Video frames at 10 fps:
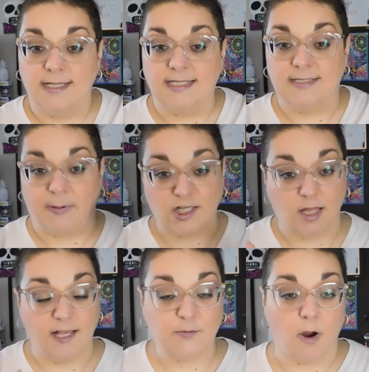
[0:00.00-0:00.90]

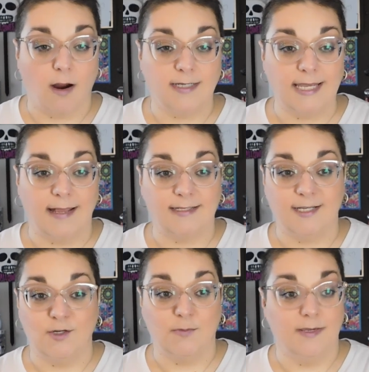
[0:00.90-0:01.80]
Specialists were hard to get
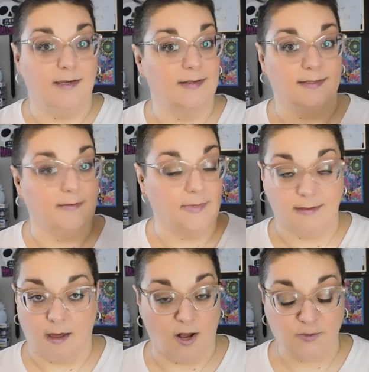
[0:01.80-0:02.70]
to because, I
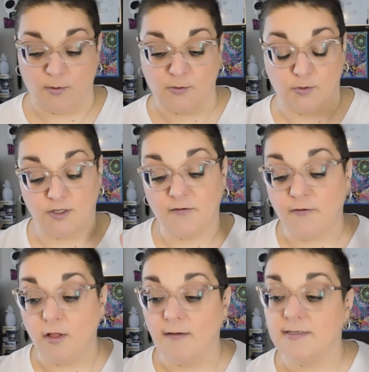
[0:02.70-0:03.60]
mean, the hospitals were just
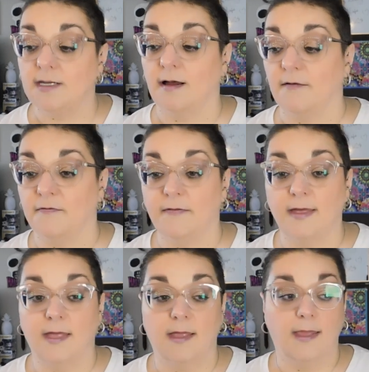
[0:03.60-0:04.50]
full of stuff.
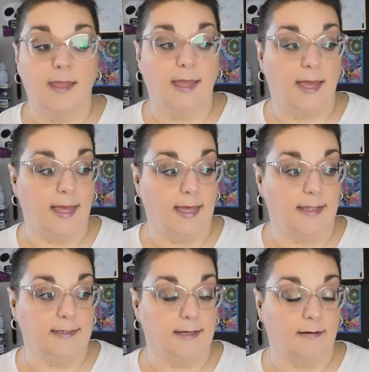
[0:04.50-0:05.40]

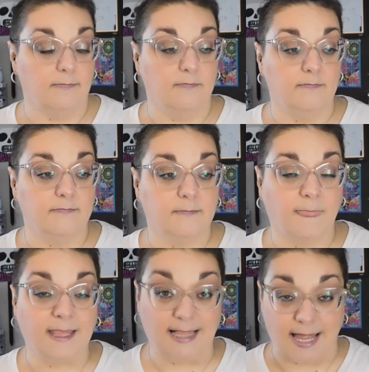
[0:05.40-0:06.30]
And
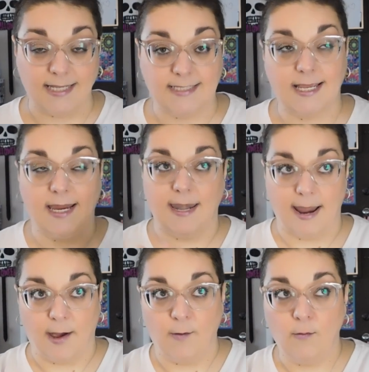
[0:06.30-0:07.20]
glad to say
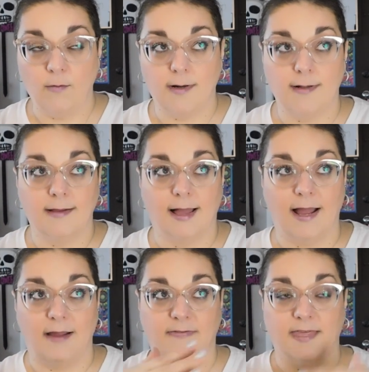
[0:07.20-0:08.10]
now,
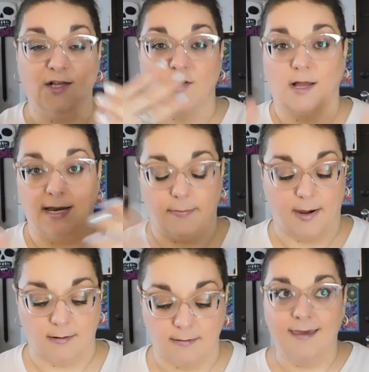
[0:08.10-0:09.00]
things are getting
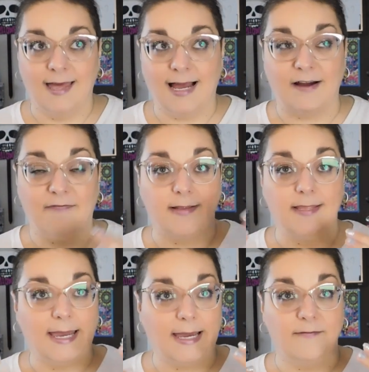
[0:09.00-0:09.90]
better. I
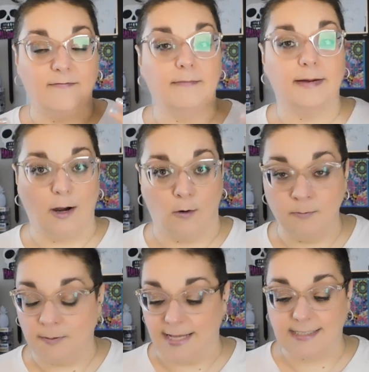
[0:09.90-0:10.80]
finally have my
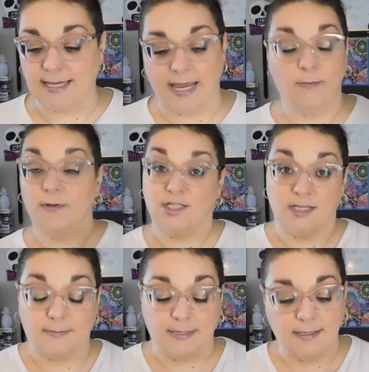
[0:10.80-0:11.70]
own place again where it's
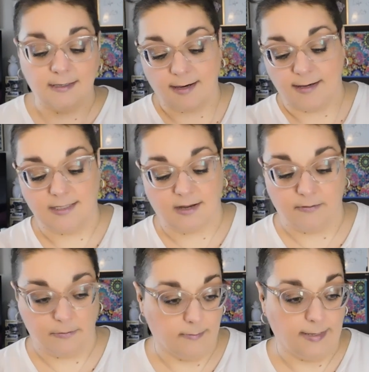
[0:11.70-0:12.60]
just me. I used to have
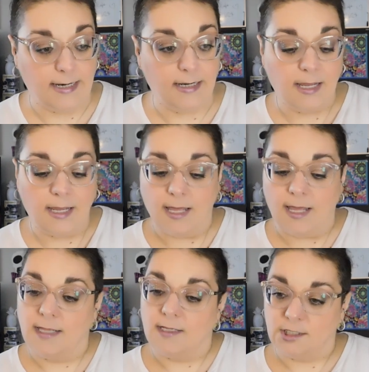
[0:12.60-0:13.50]
a roommate.
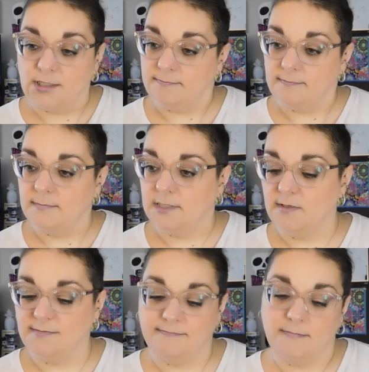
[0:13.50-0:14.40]
She
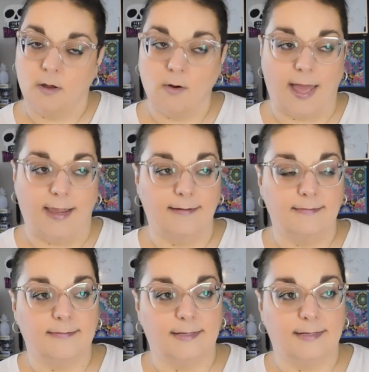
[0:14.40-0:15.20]
was okay.